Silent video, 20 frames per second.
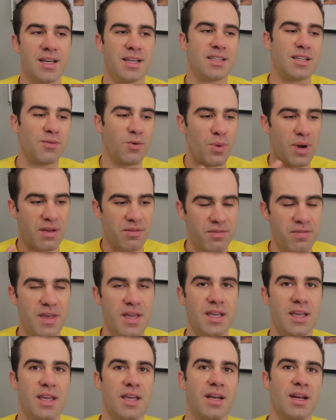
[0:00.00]
different way of
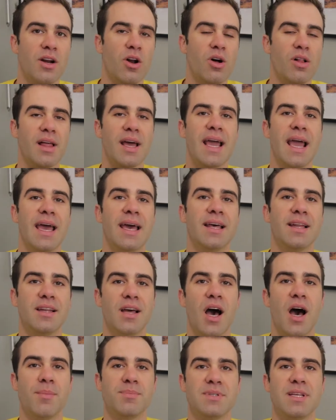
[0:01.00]
thinking, and all I had
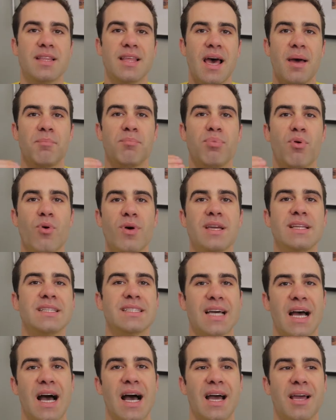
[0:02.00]
up to that point in
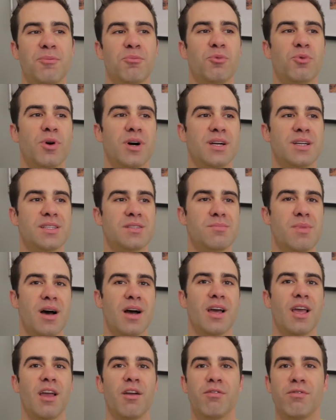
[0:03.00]
time was
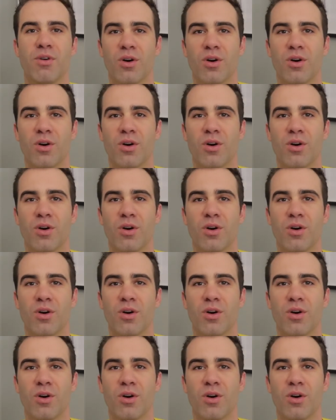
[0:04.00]
my